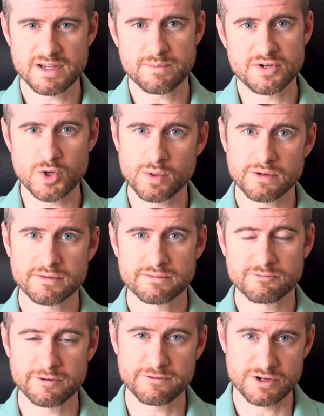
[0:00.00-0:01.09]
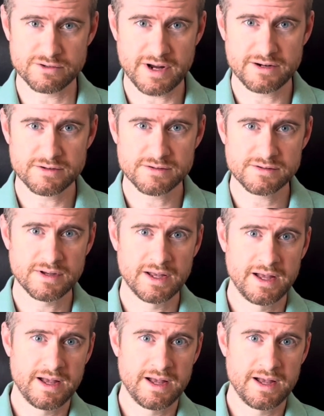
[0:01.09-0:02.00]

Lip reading: up newer refrigerators